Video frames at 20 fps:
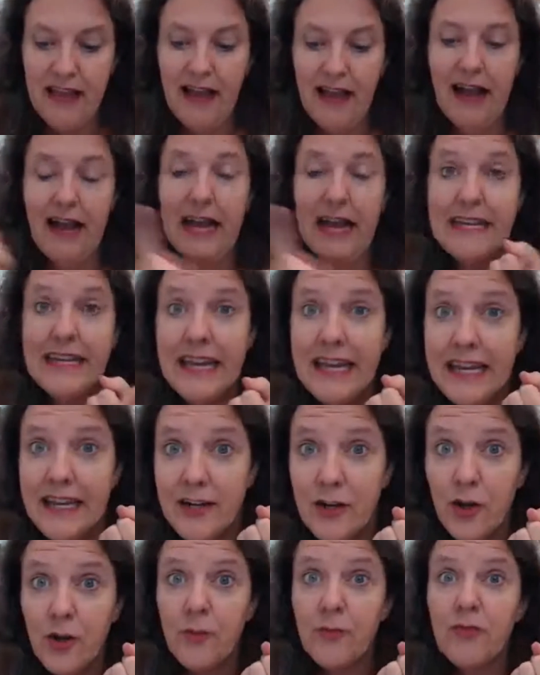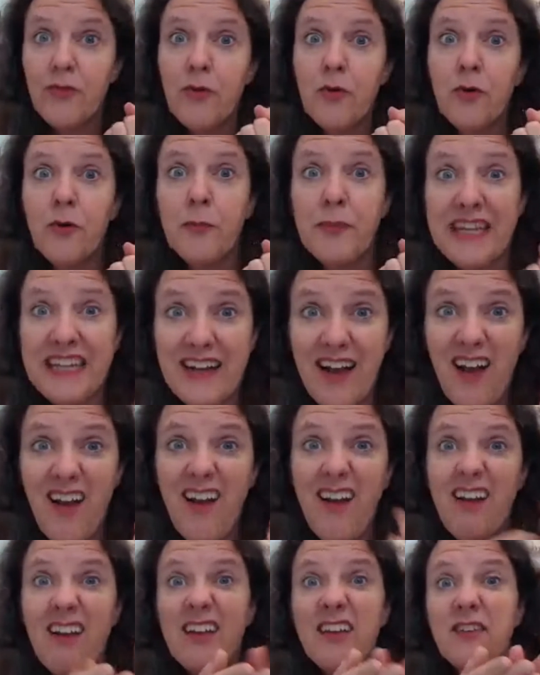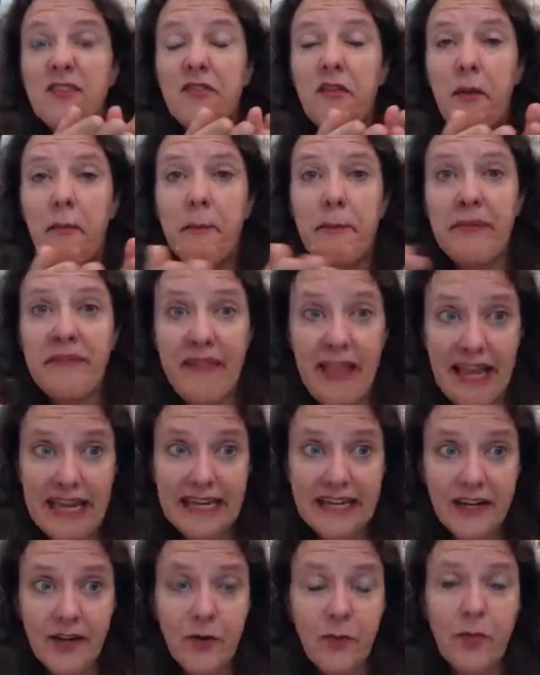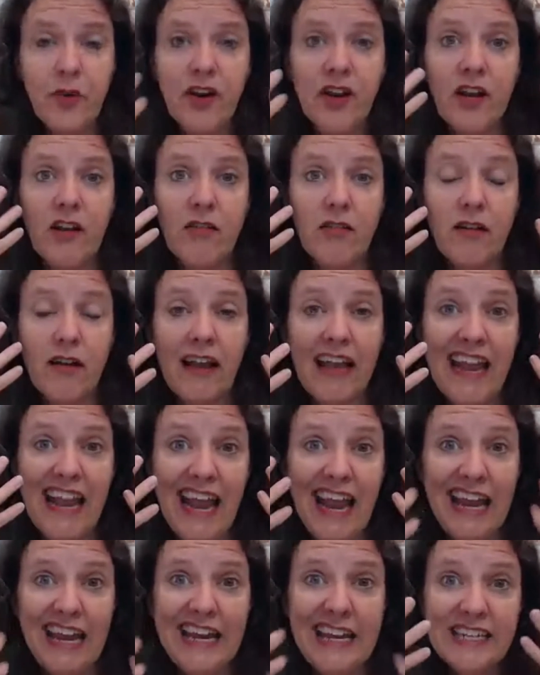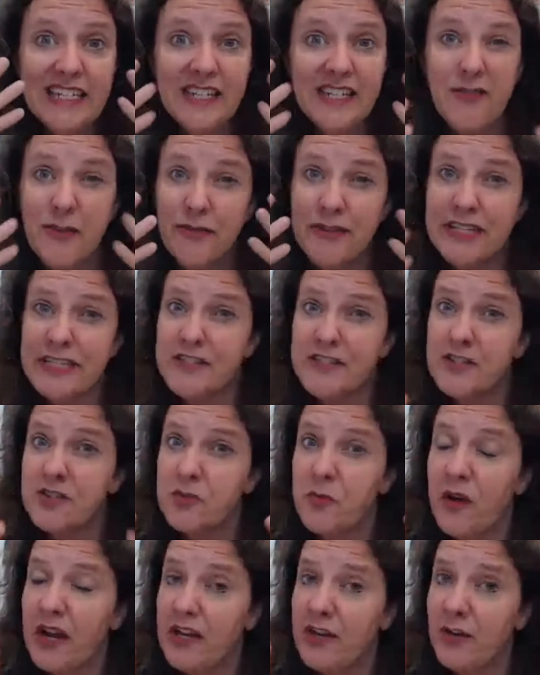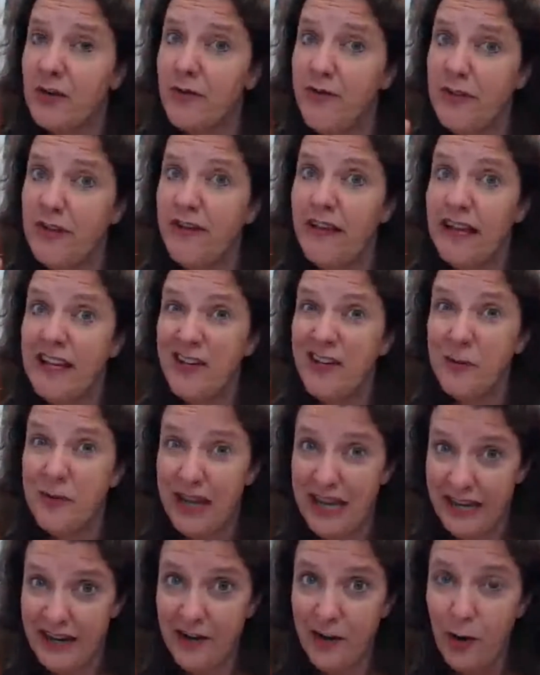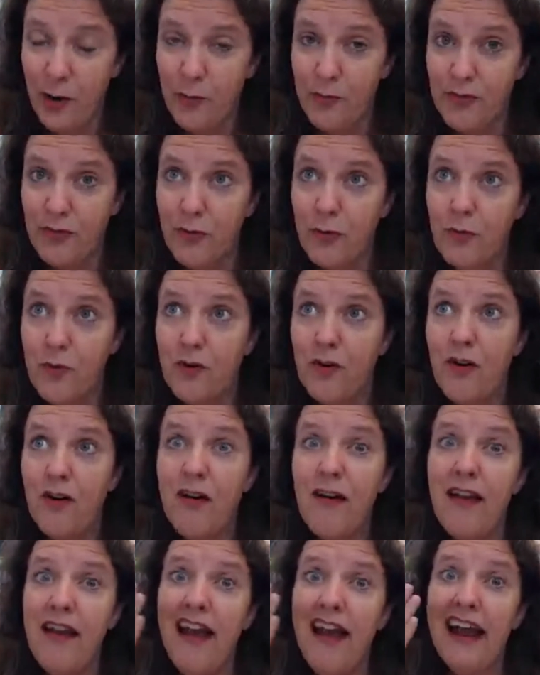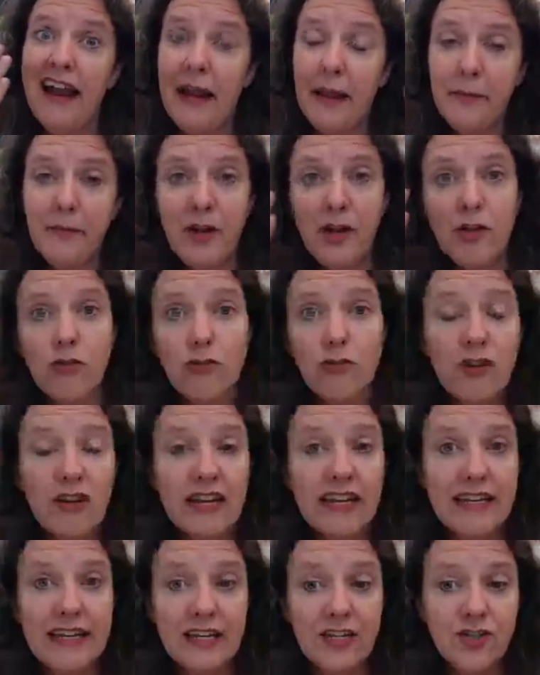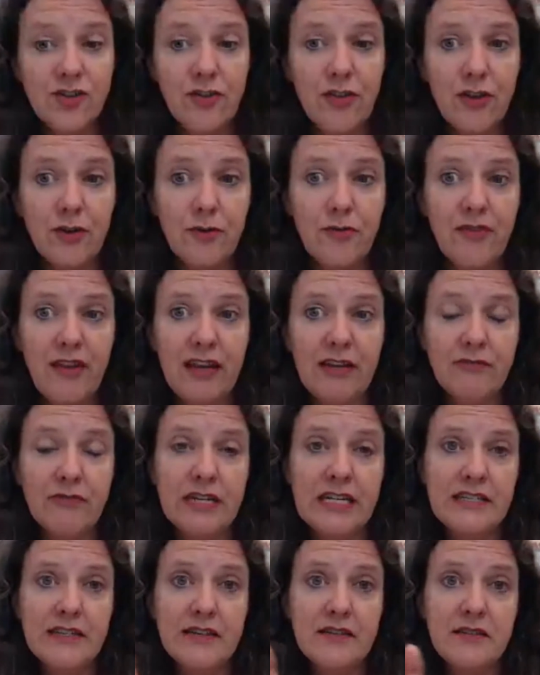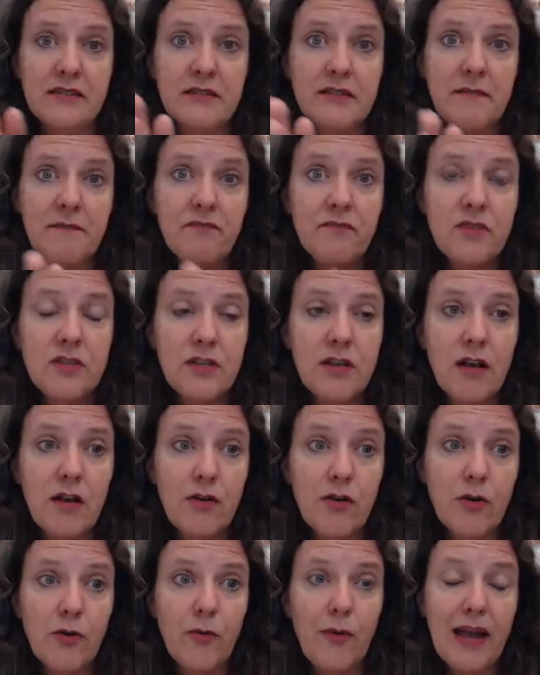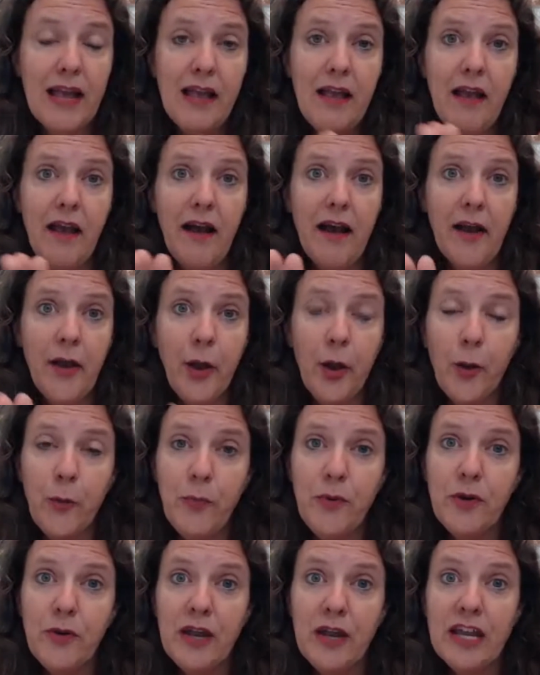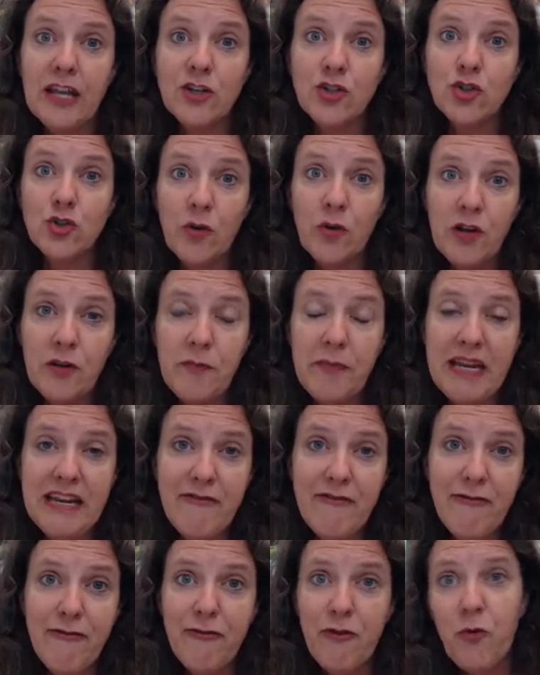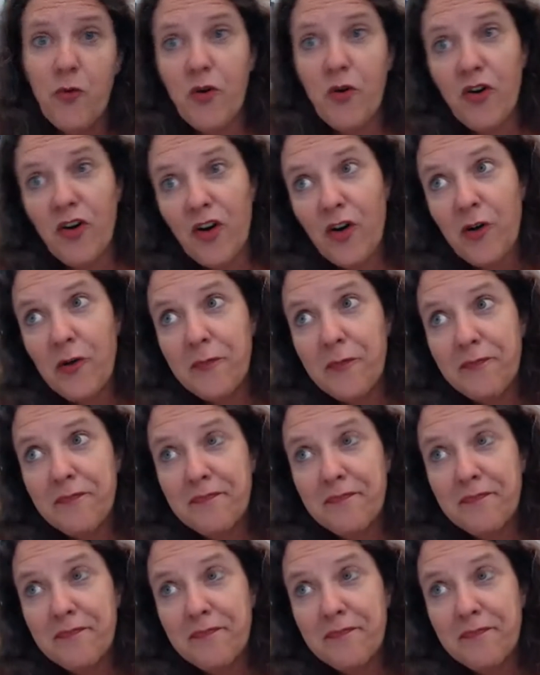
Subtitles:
I can't homeschool because blank. We're going to look at 8 different reasons why you feel like you can't homeschool, and I'm going to look at each of those 8 reasons. So I hope you can join me for